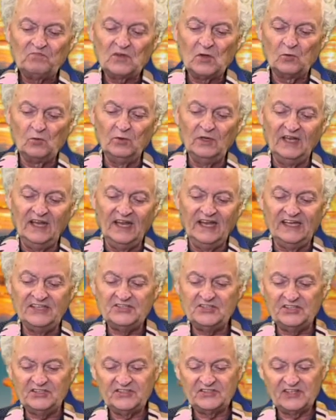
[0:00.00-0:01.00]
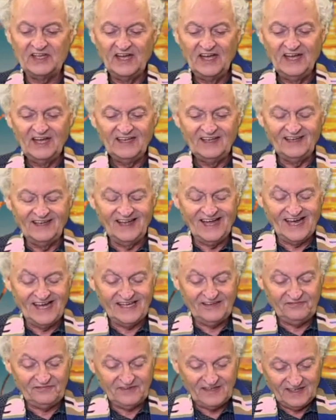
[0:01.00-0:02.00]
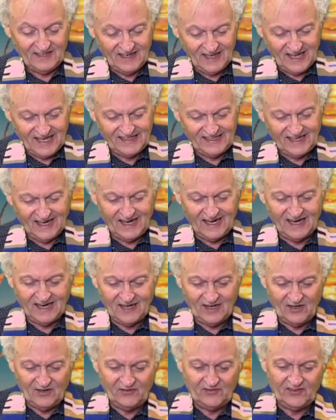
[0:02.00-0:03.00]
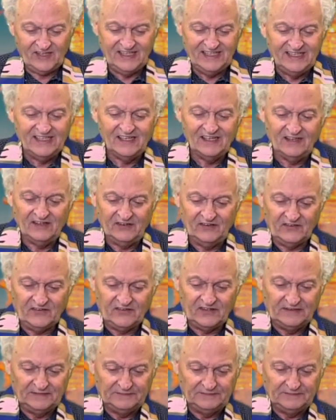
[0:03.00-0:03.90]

religious life like ours is.